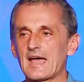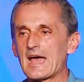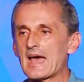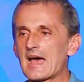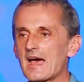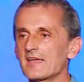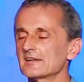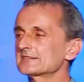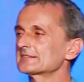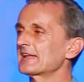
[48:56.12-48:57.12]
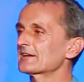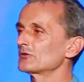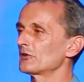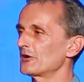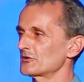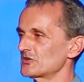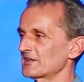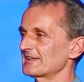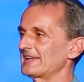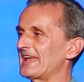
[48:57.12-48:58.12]
highest
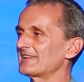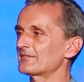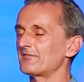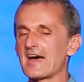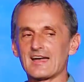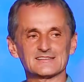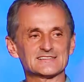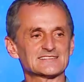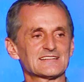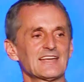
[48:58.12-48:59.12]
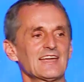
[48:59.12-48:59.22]
technologically advanced,